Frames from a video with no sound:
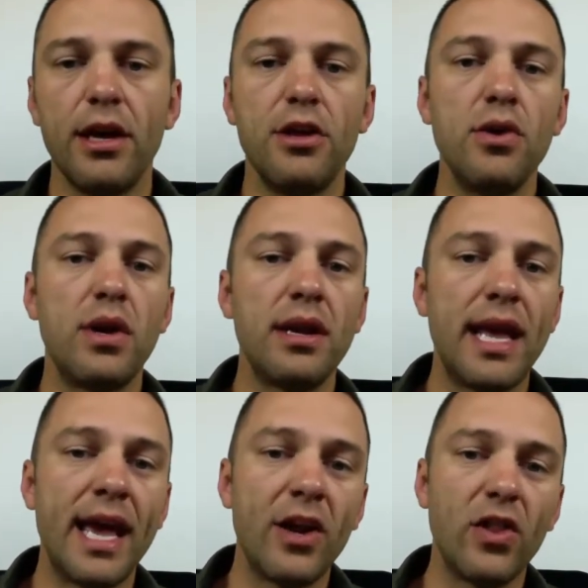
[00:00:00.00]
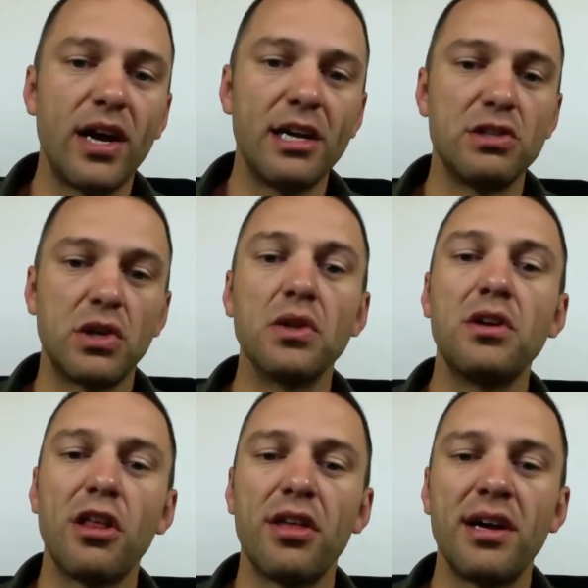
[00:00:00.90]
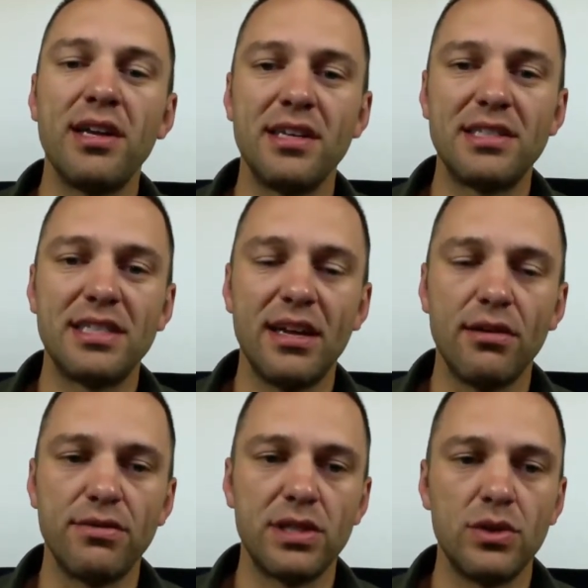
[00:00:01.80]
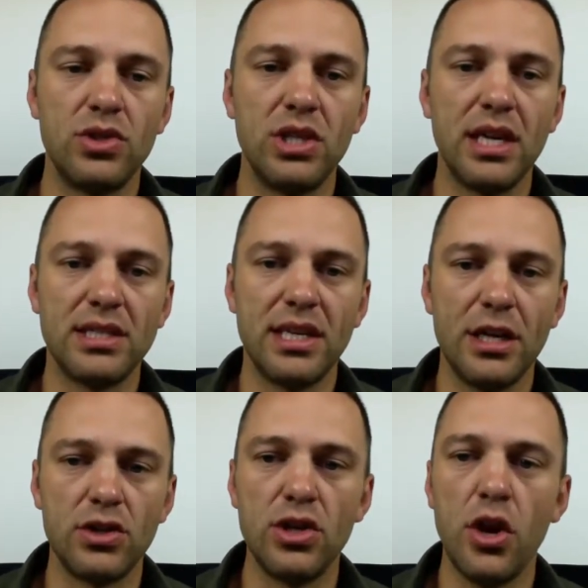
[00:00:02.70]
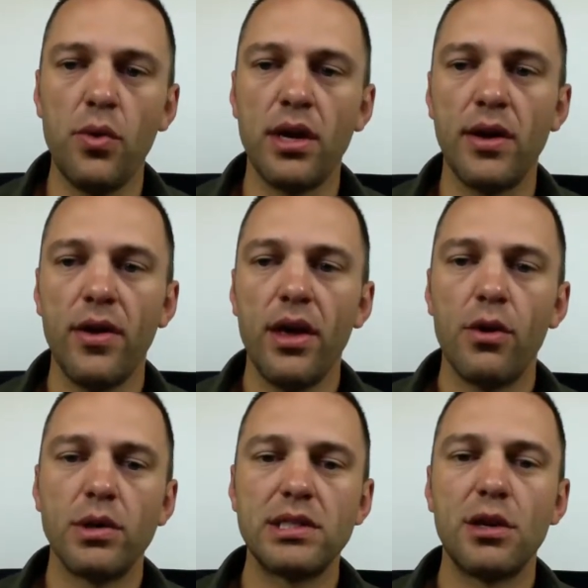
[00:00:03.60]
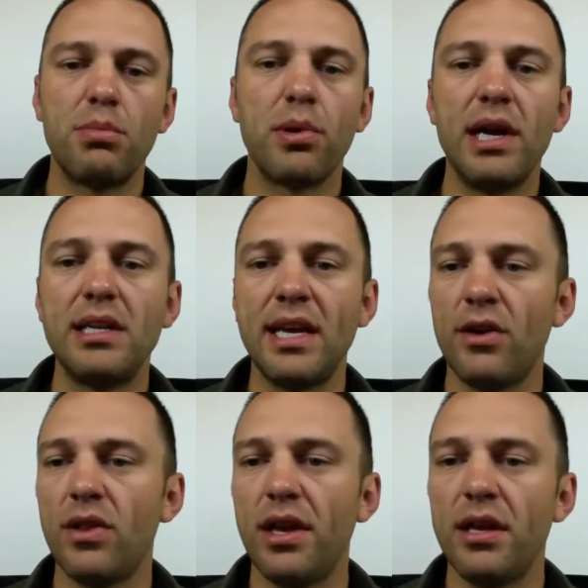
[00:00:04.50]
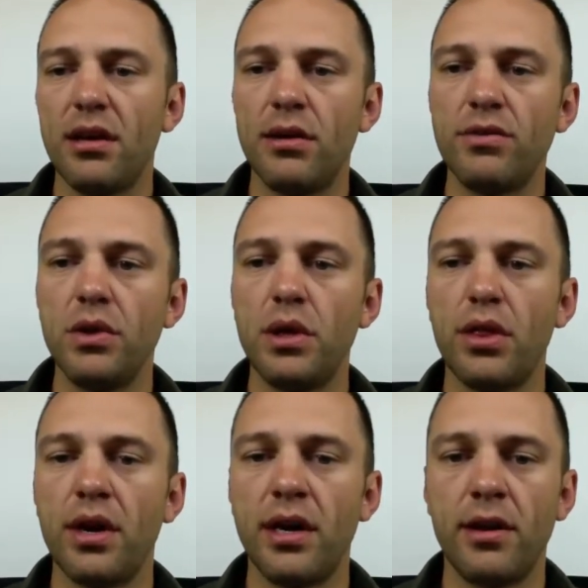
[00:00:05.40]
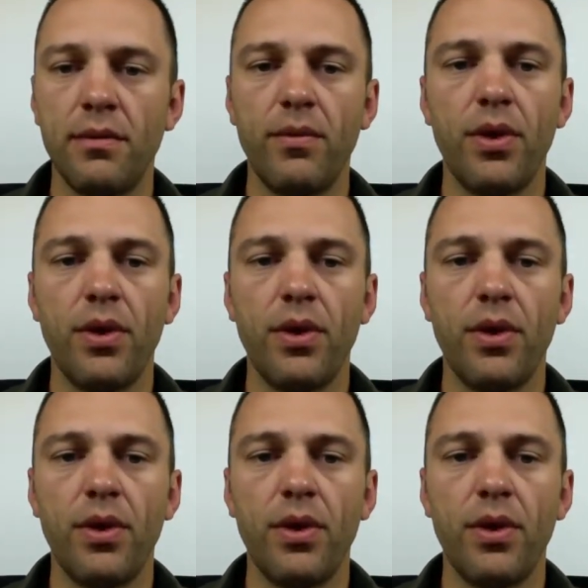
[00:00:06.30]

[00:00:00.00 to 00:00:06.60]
You can analyze glutathione itself, so GSH, knowing what's their breakdown like of glutathione.